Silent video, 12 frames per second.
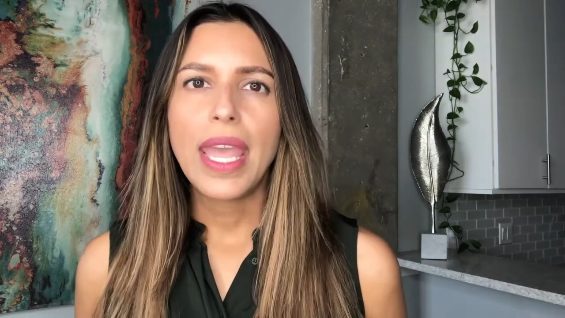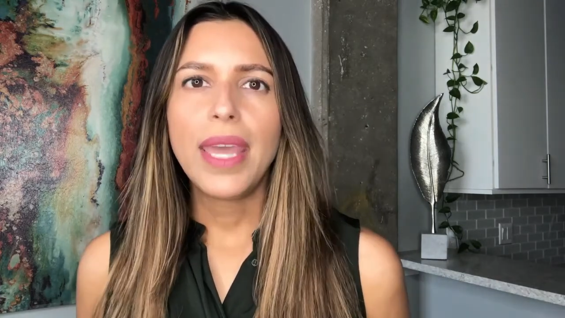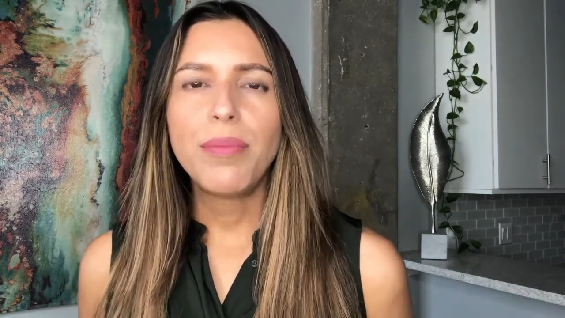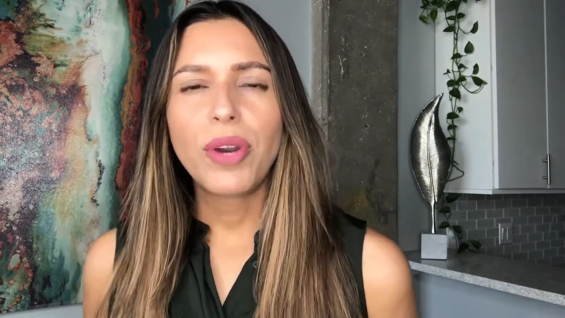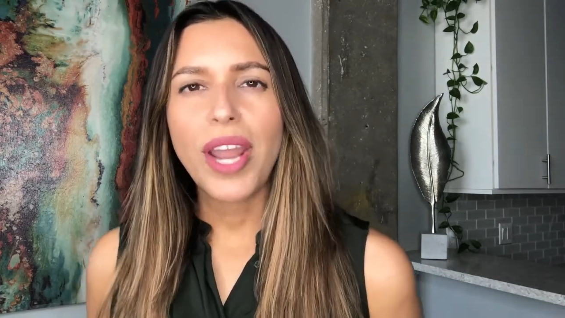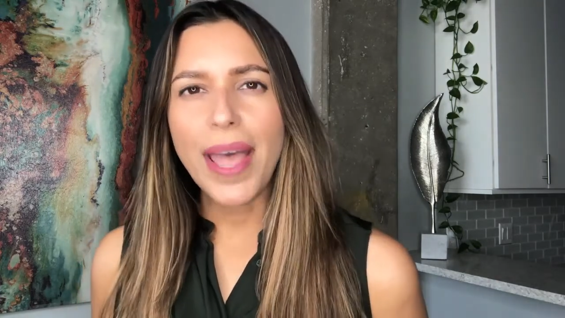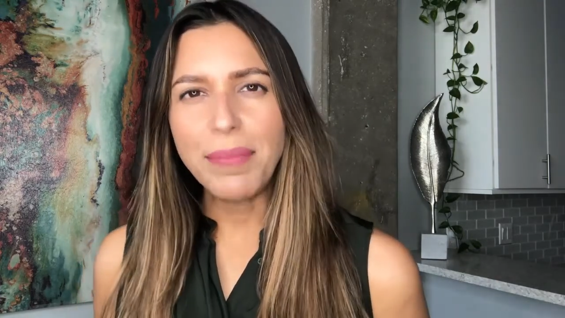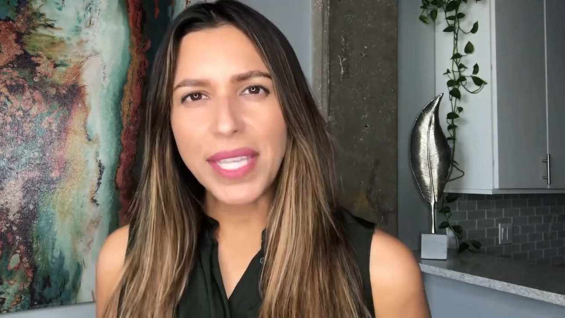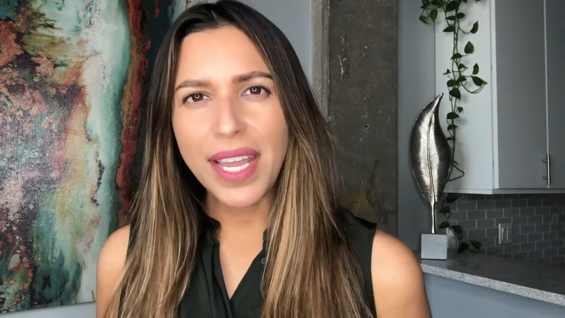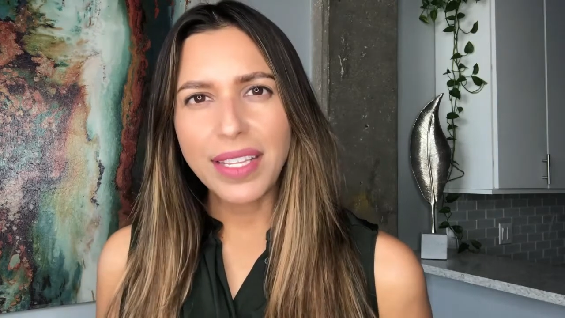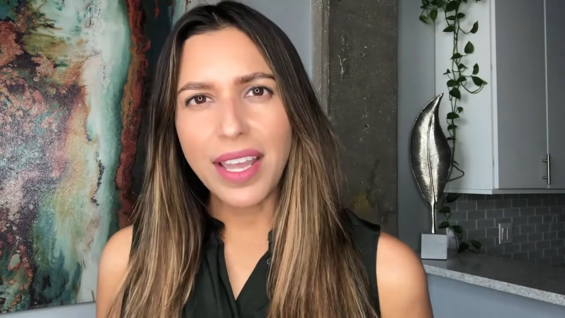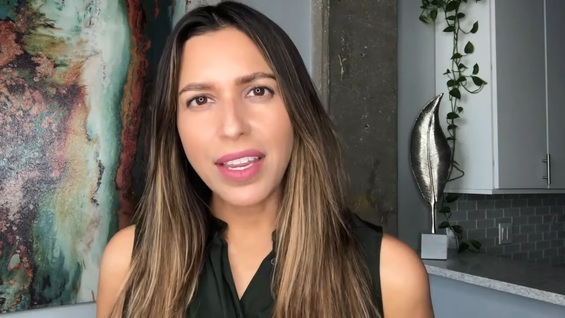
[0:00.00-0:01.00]
and perhaps
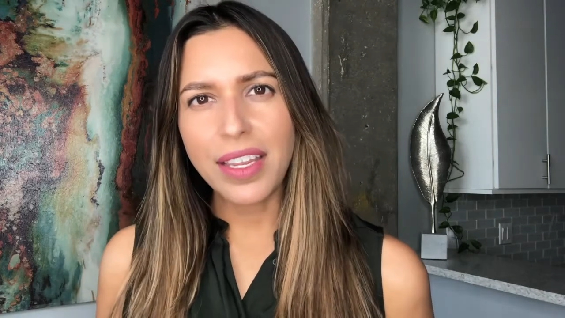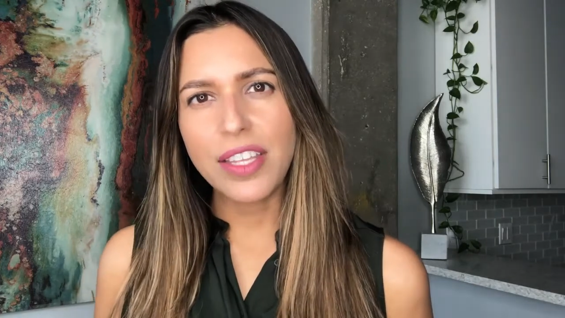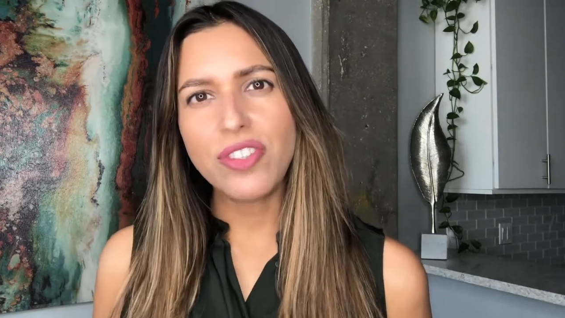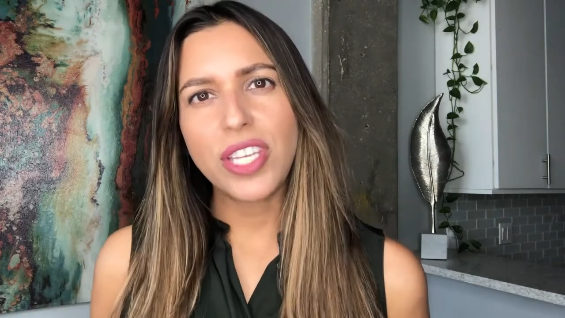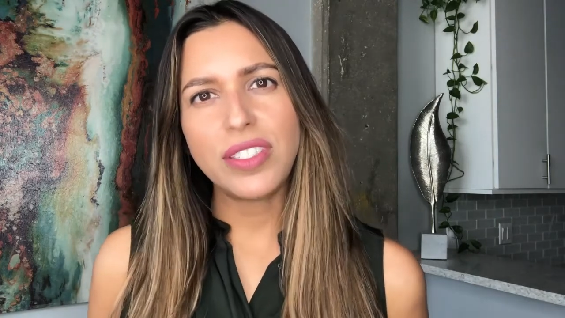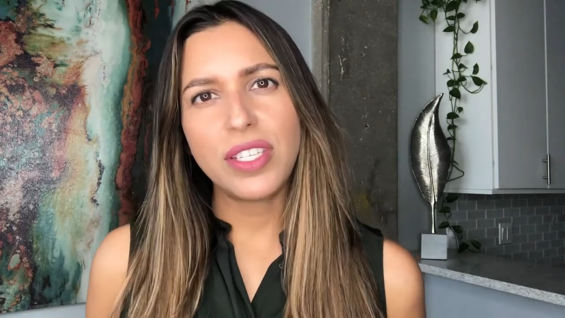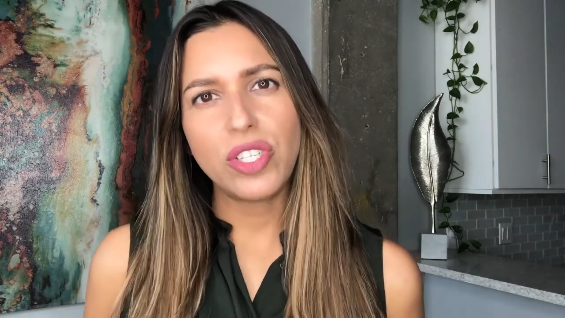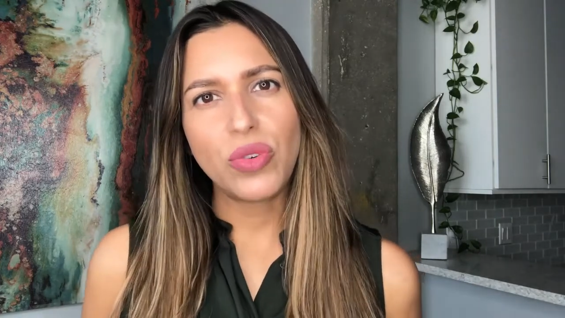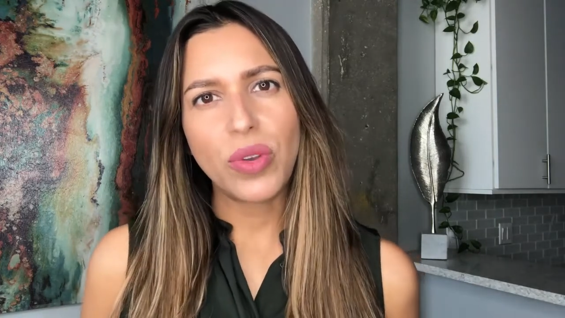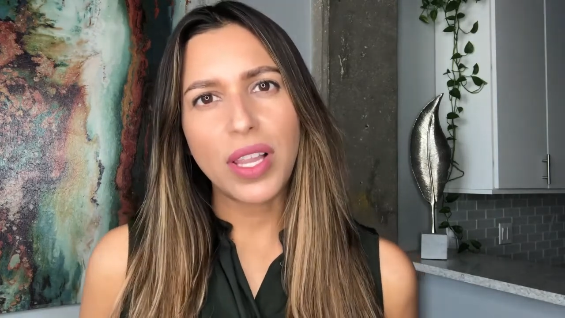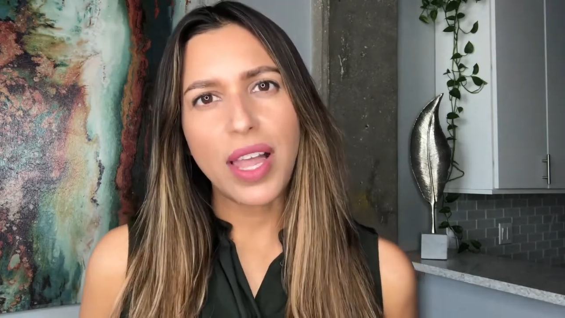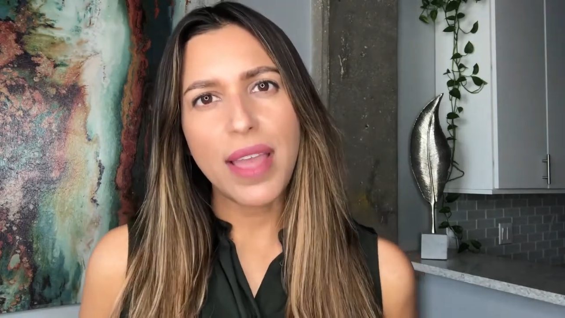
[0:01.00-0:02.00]
had luck adjusting
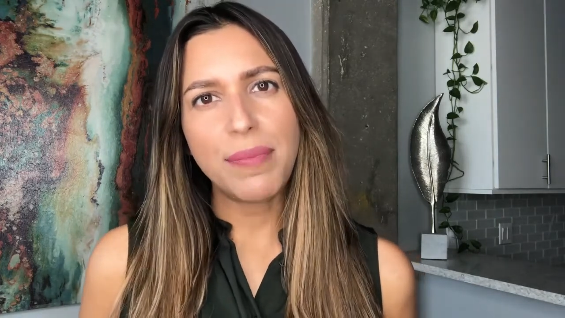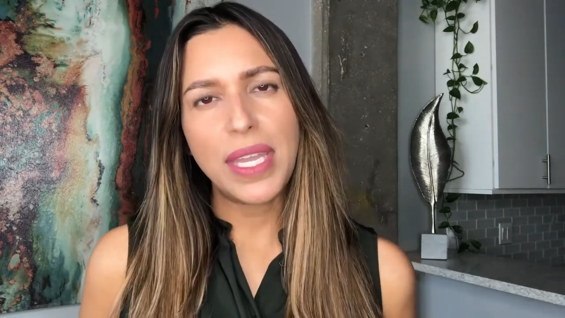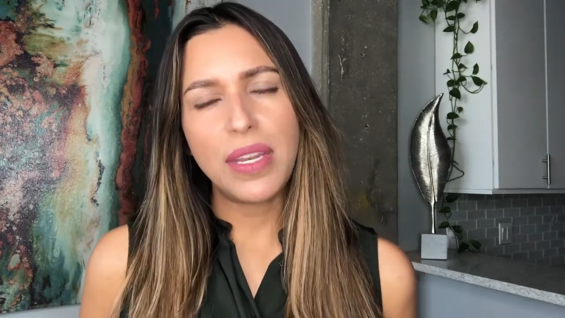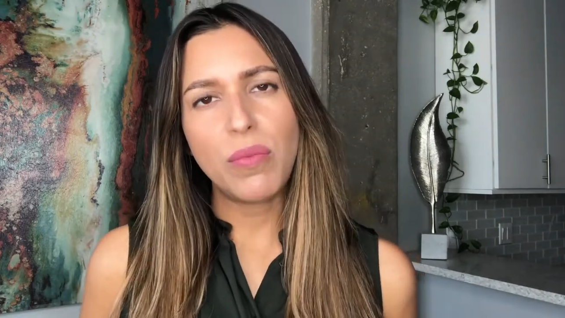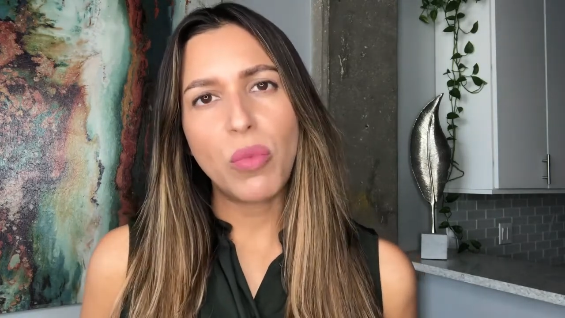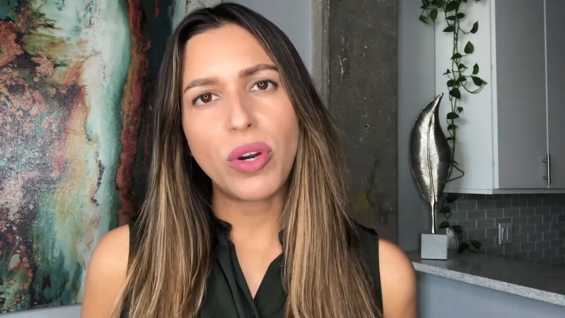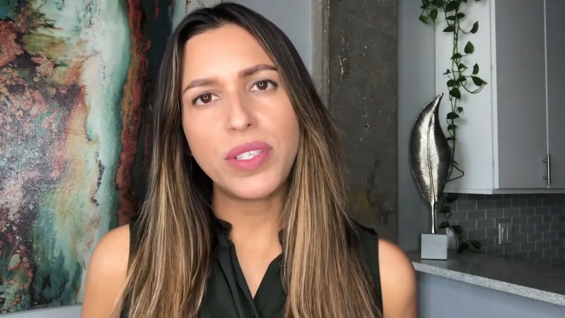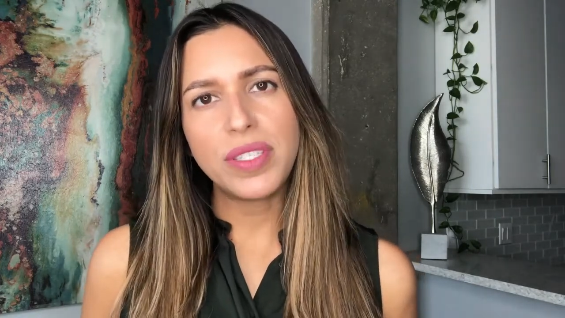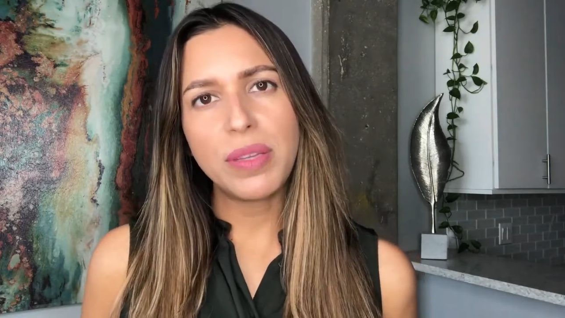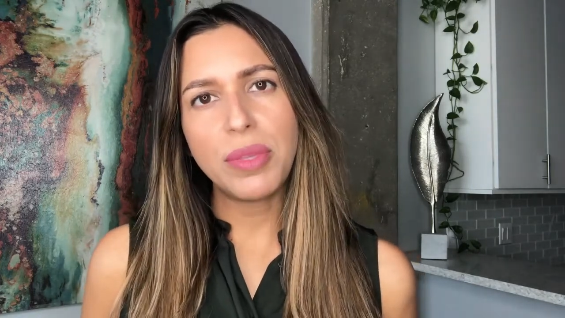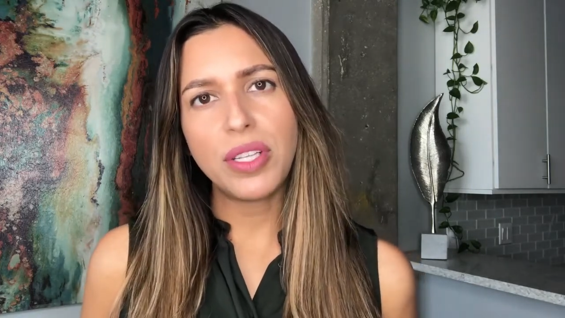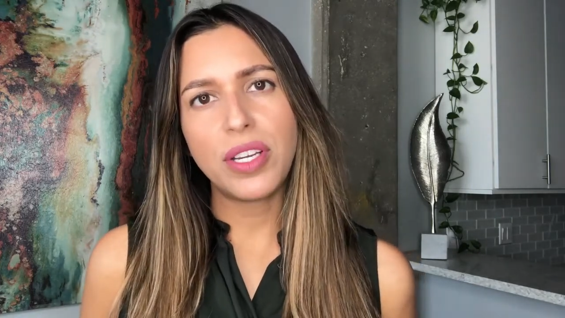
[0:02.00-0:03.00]
to a climate more
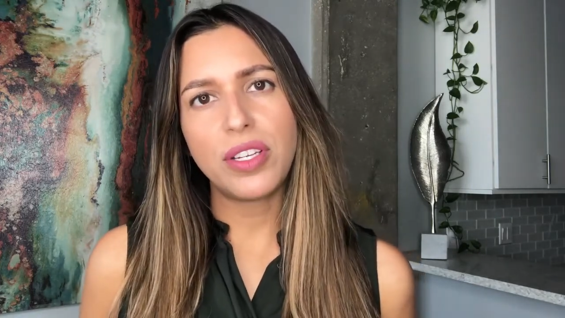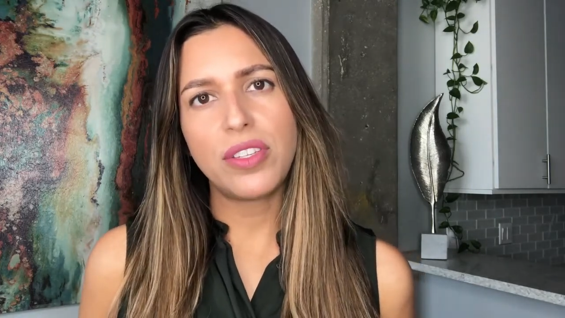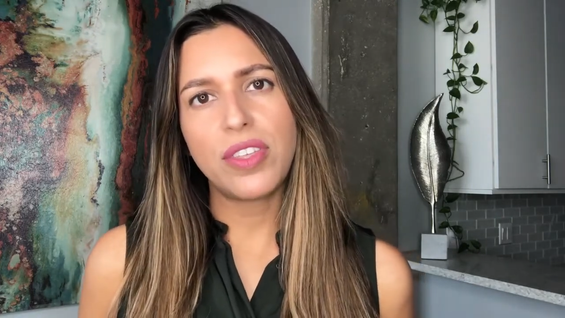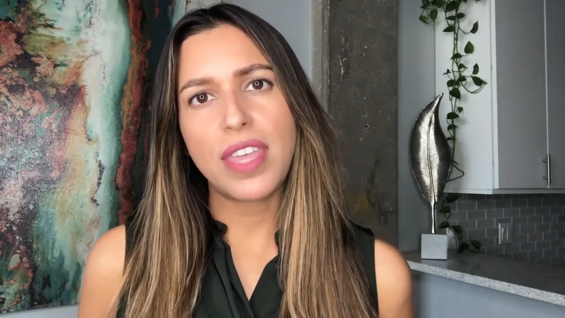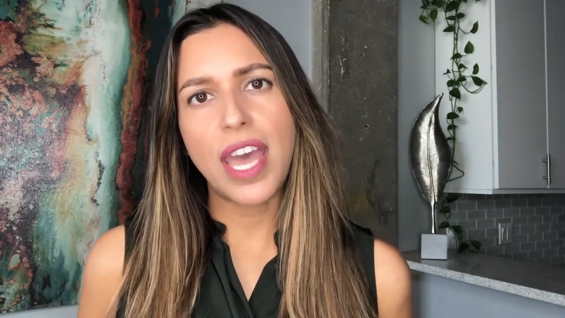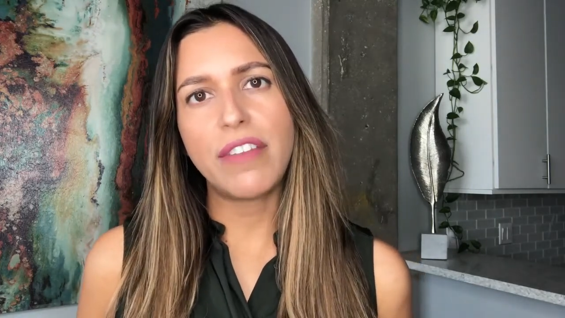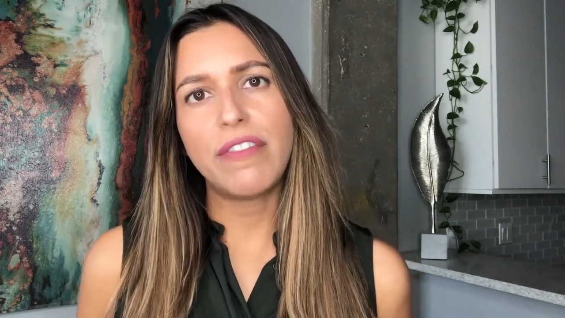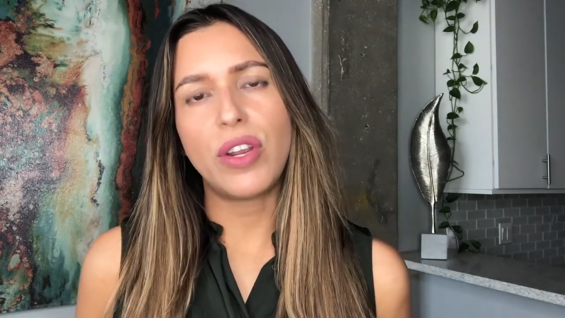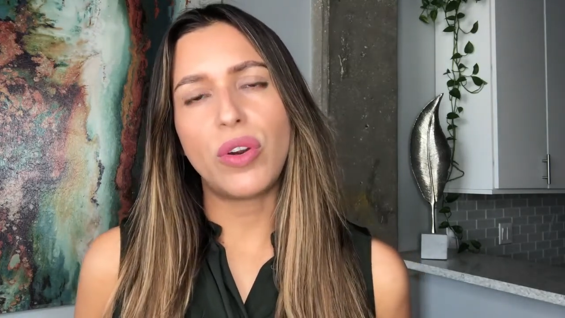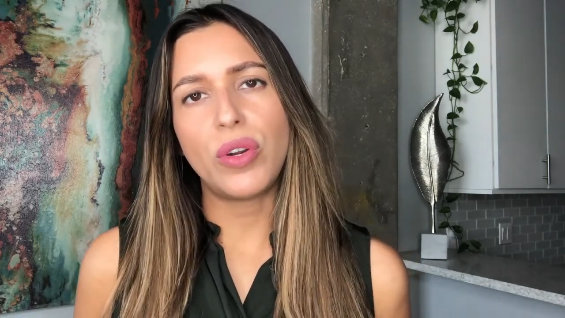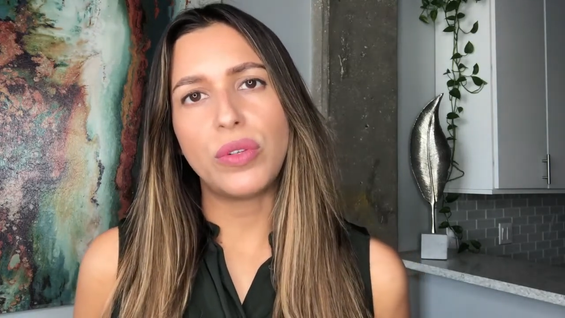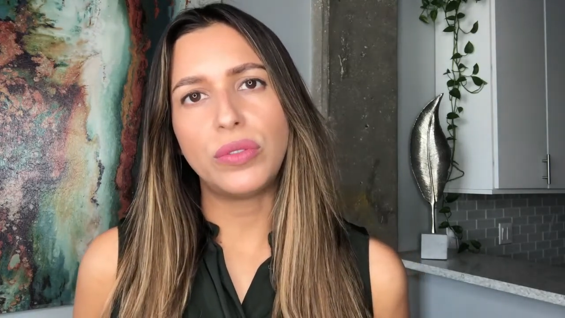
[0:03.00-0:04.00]
similar to that of
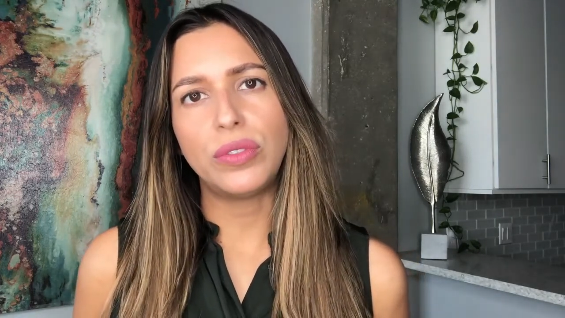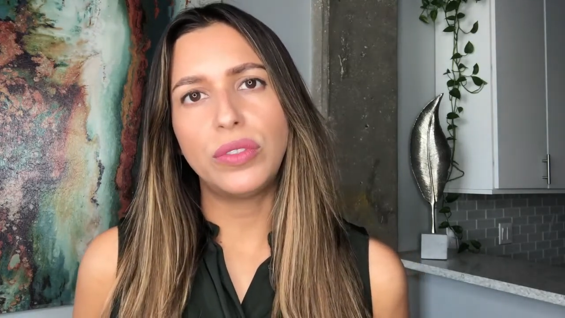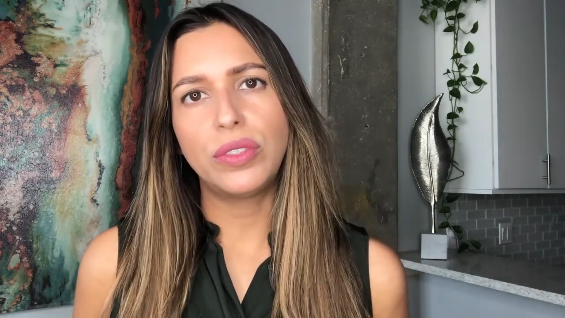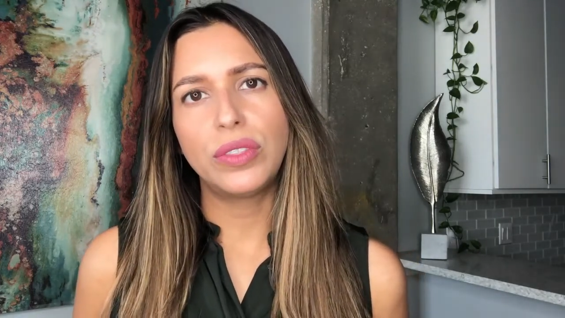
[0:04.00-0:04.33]
their own.